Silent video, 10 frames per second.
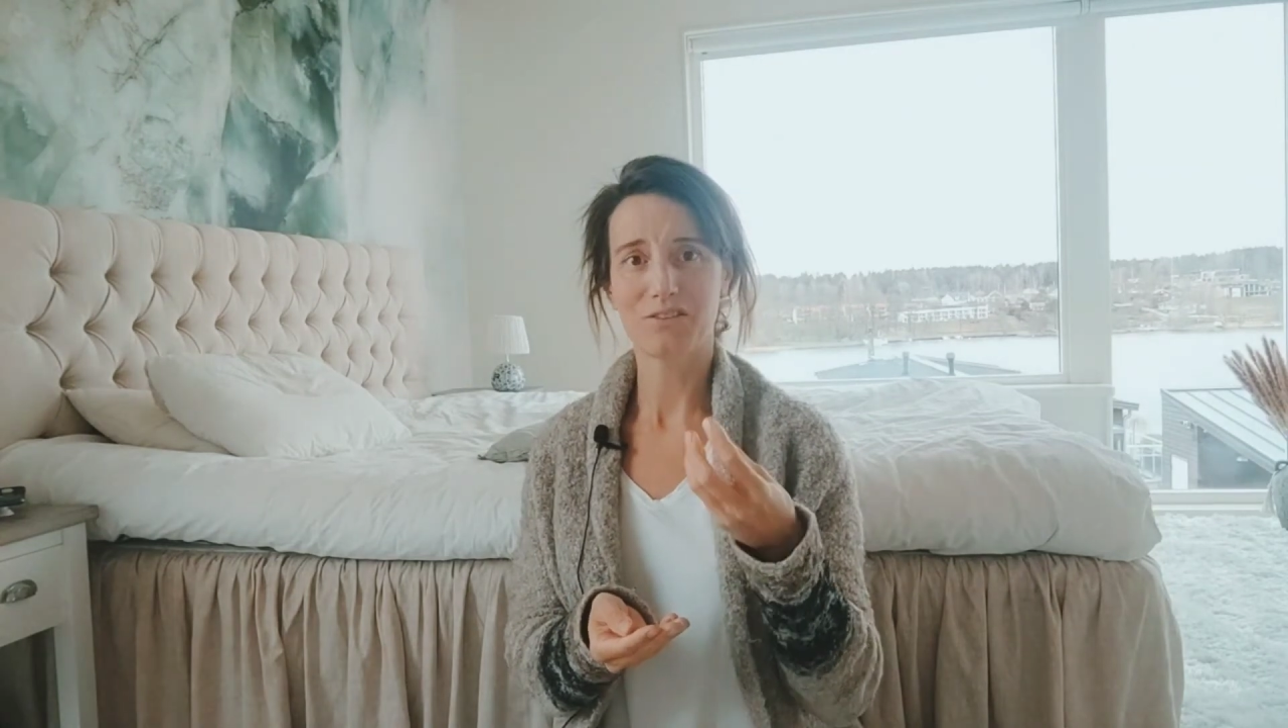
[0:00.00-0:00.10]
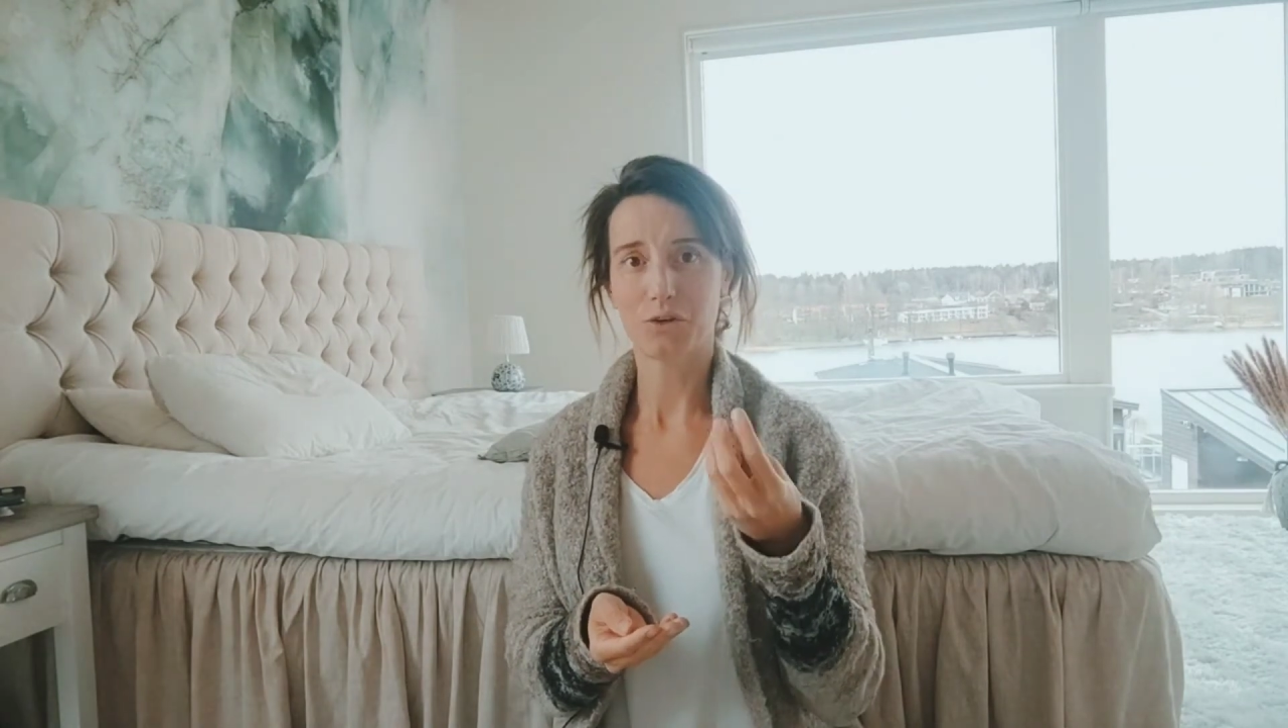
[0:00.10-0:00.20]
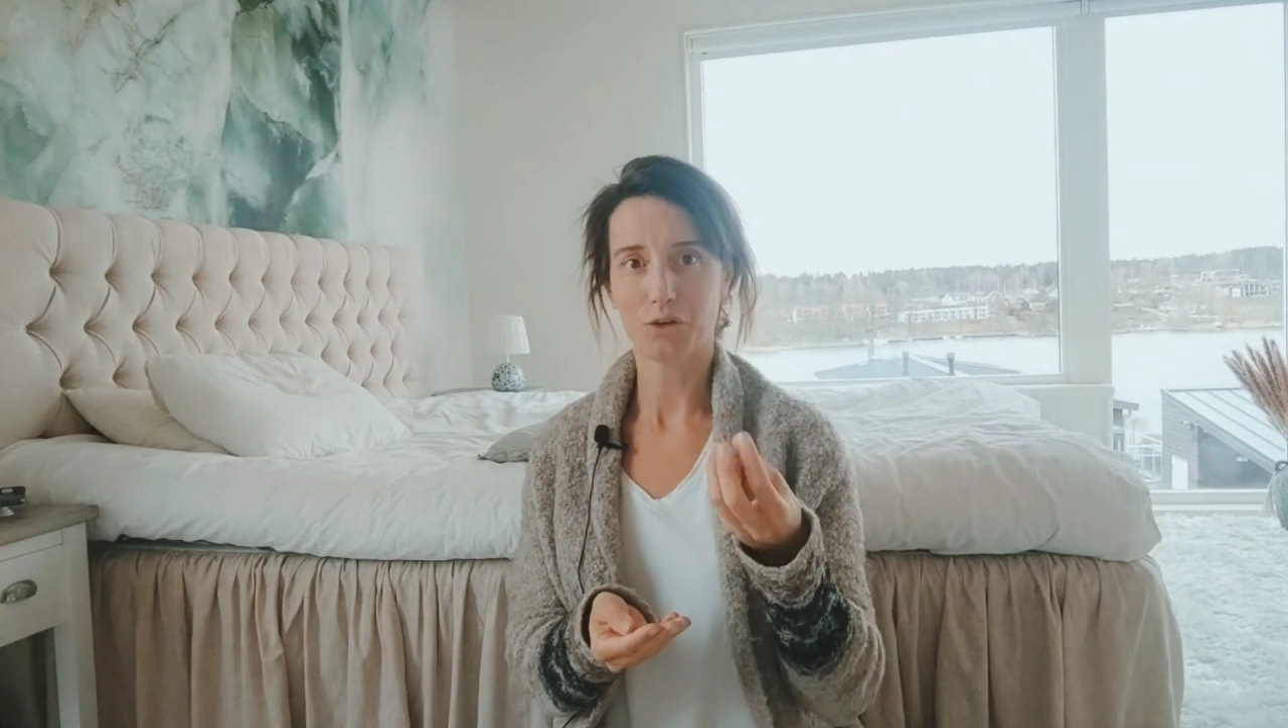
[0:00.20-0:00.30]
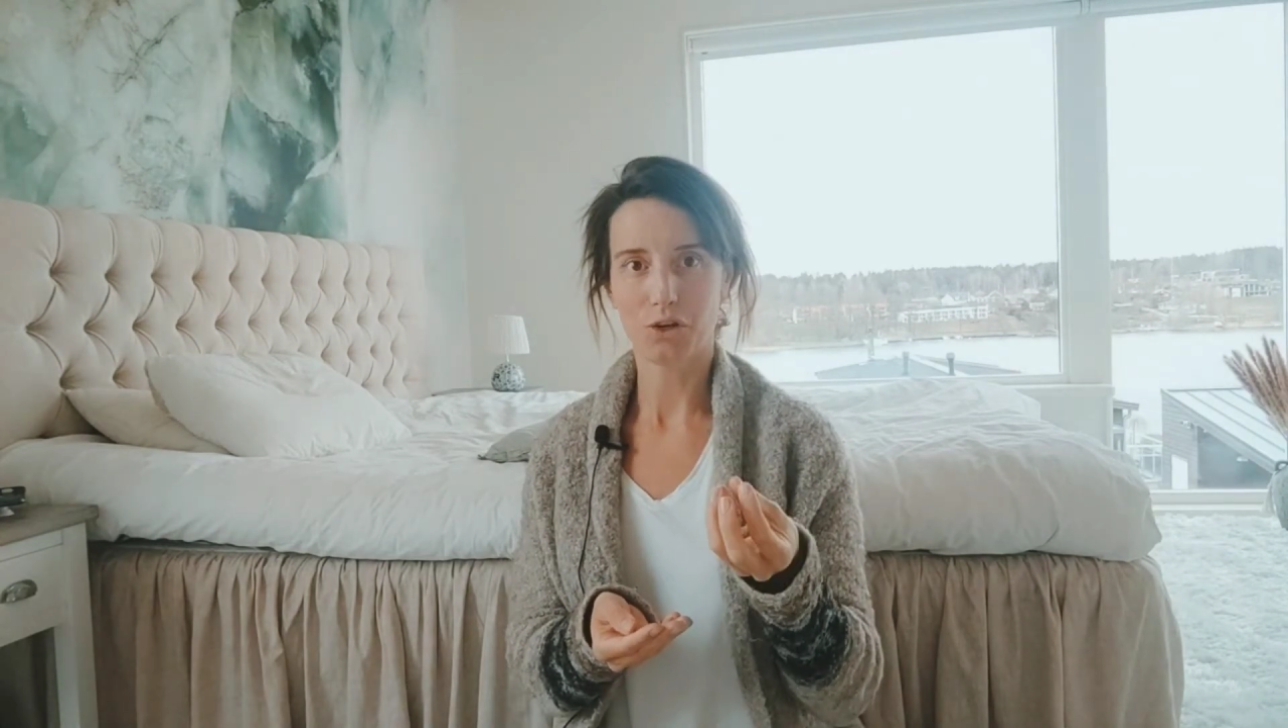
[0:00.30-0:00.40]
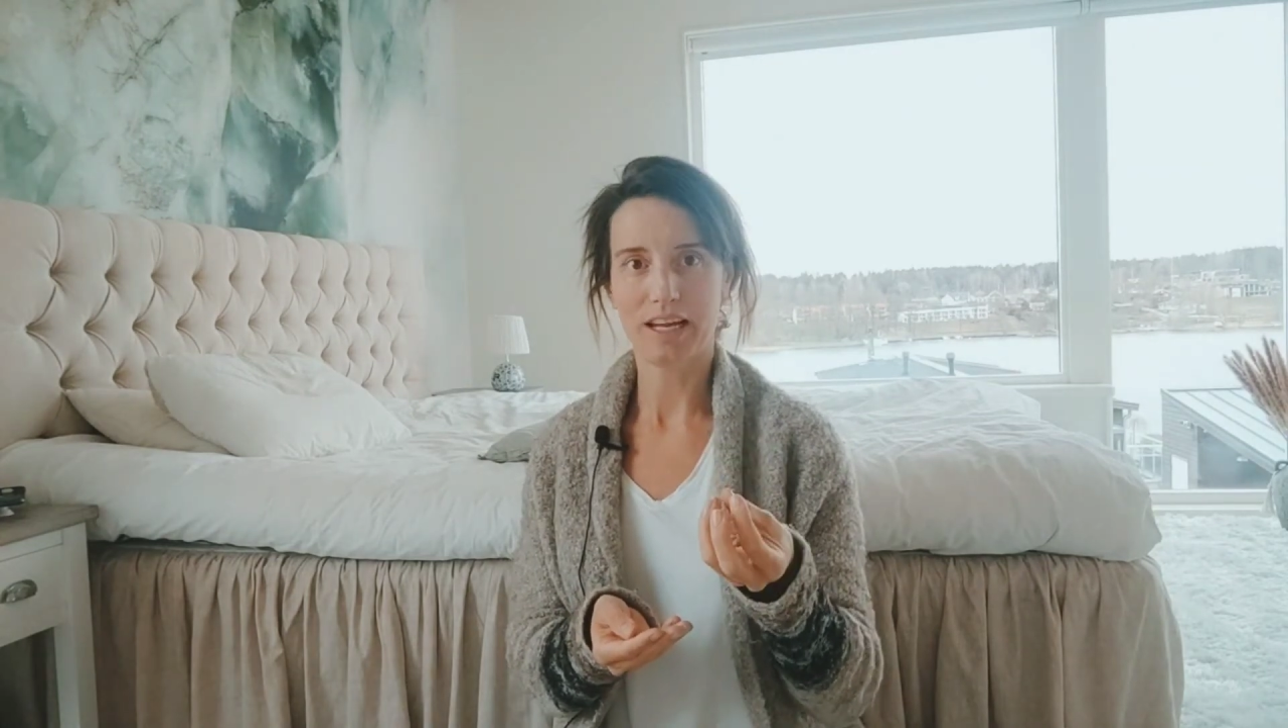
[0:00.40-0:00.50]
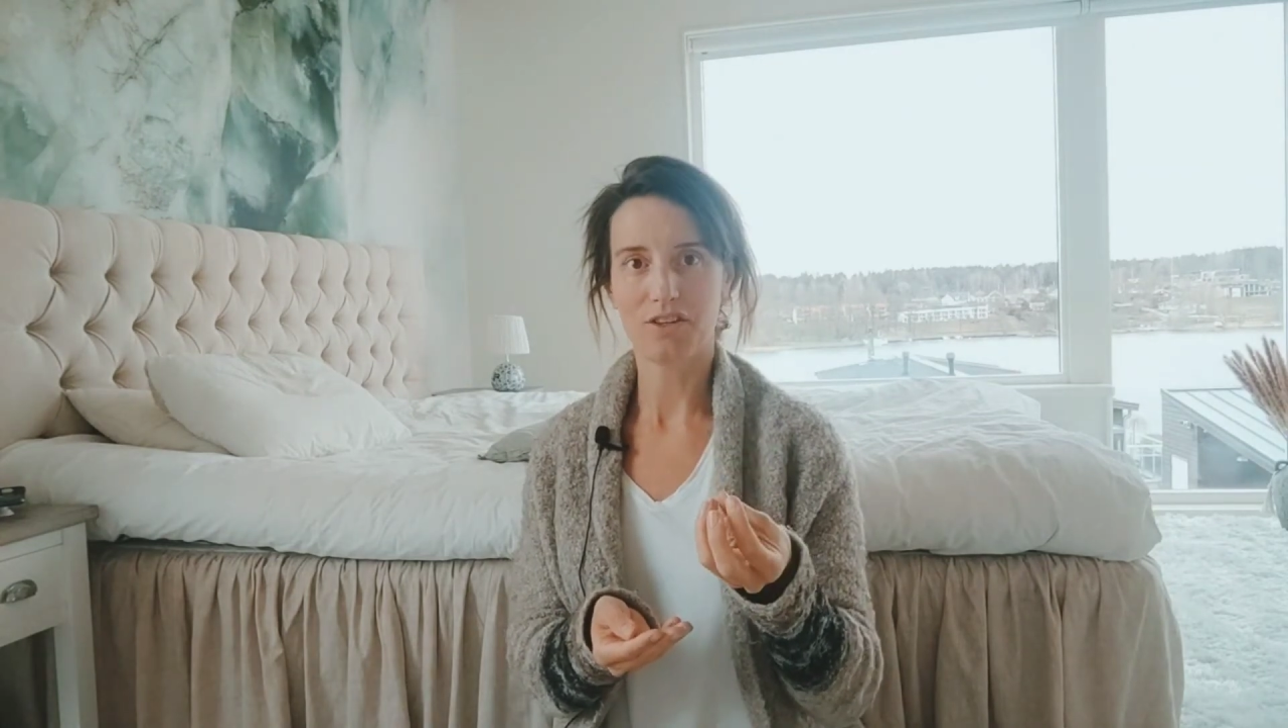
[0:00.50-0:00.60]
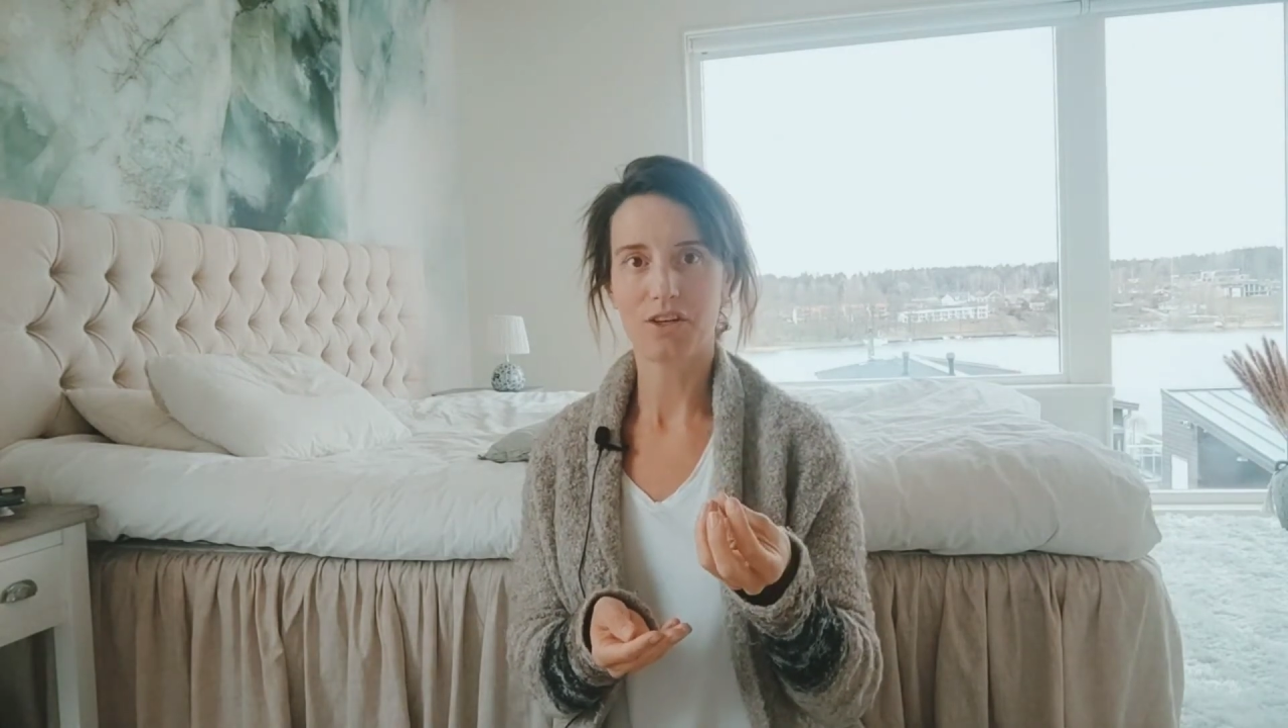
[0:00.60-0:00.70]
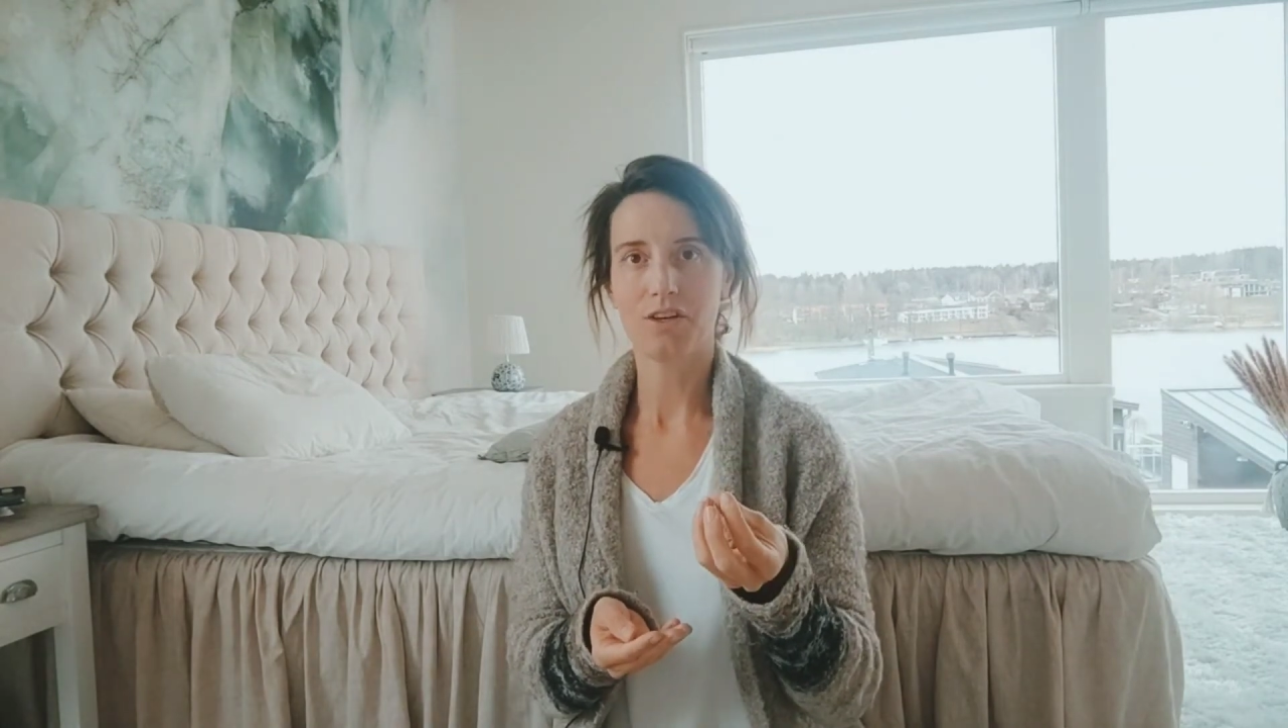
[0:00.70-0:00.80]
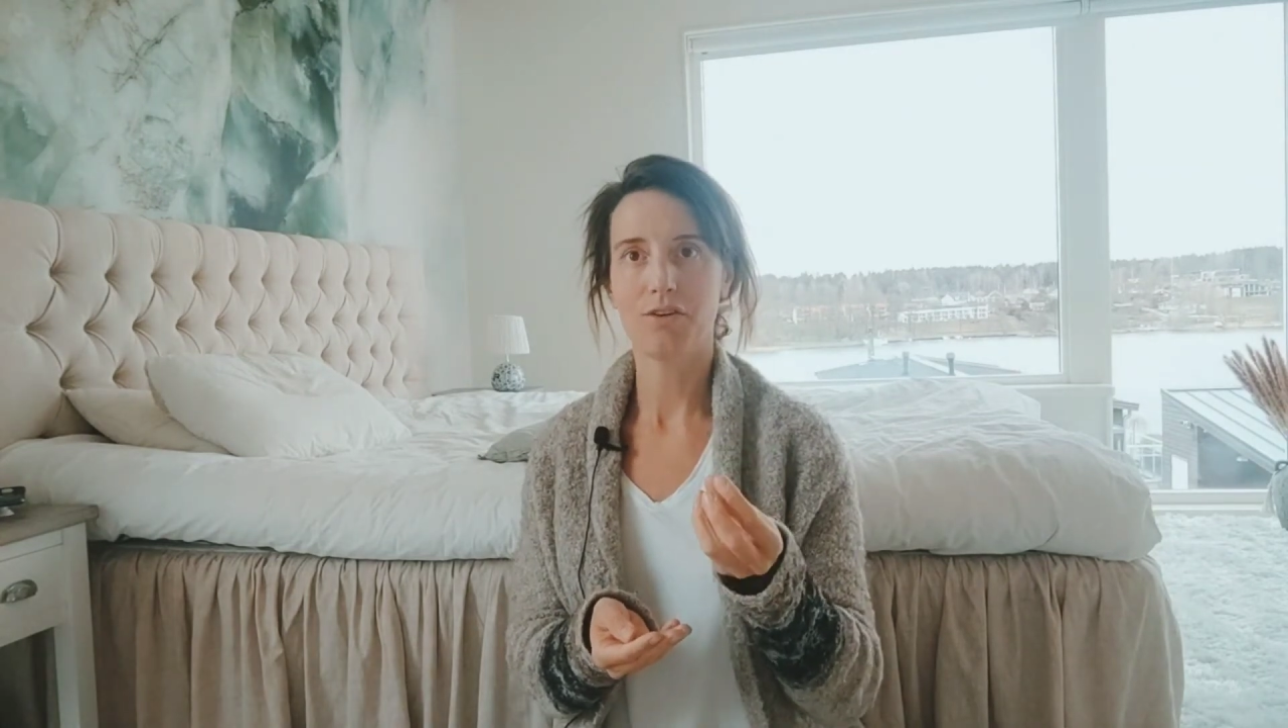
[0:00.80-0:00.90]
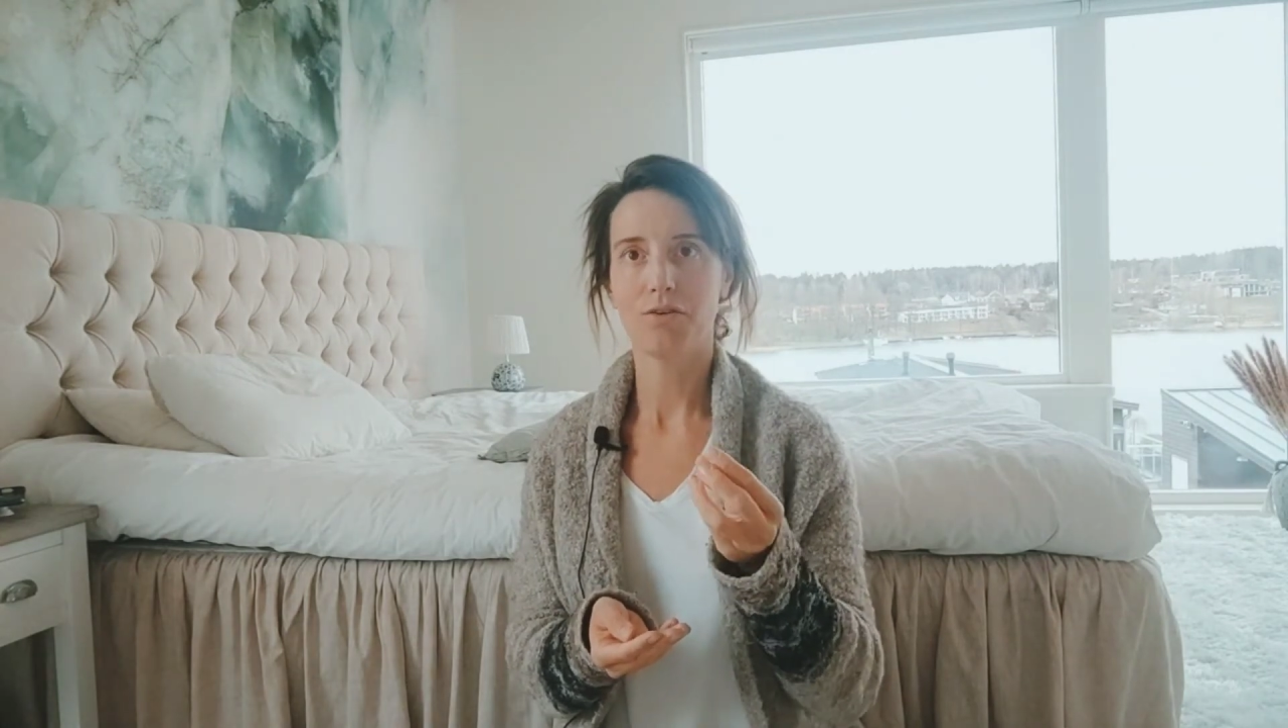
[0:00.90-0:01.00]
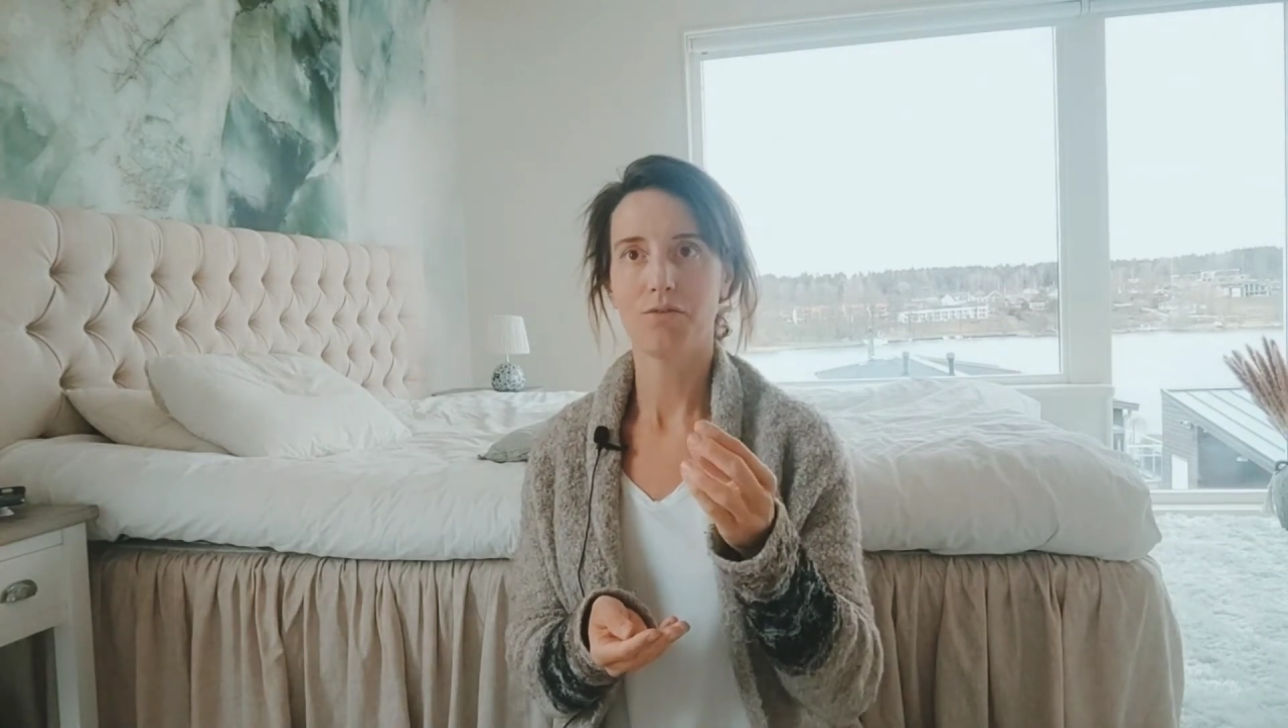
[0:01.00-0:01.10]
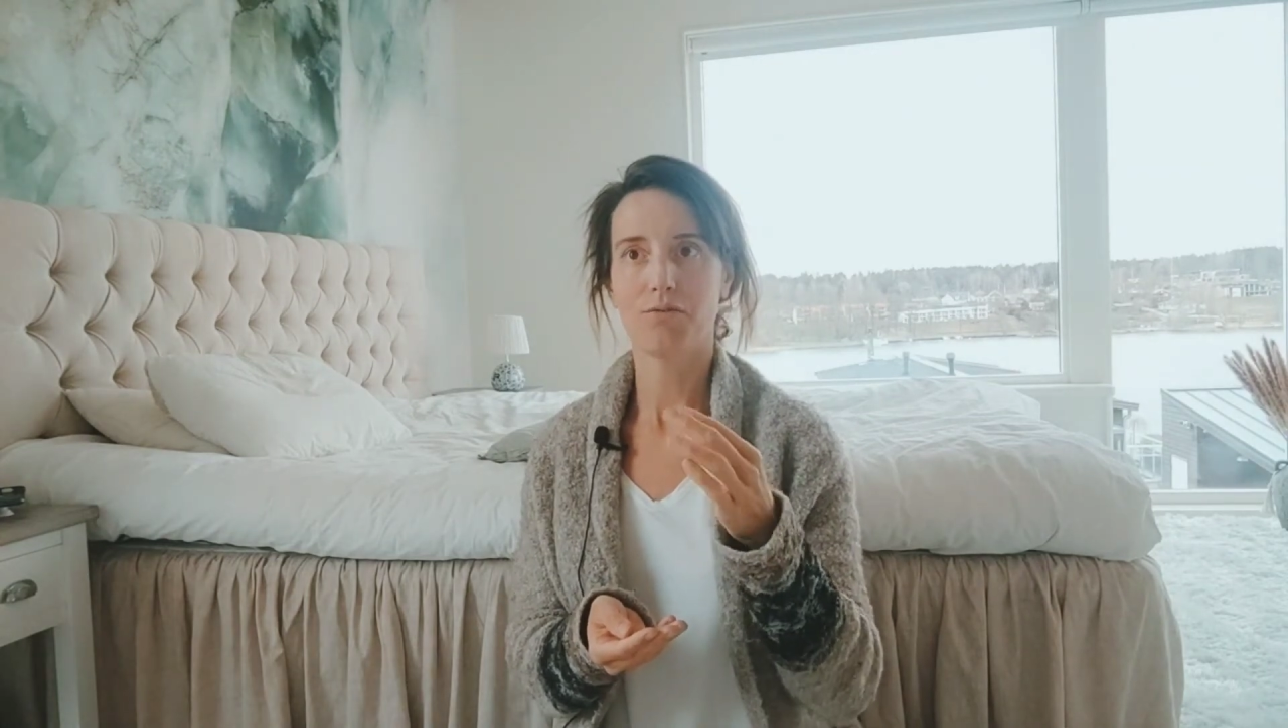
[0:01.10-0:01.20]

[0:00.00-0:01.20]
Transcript: and circulation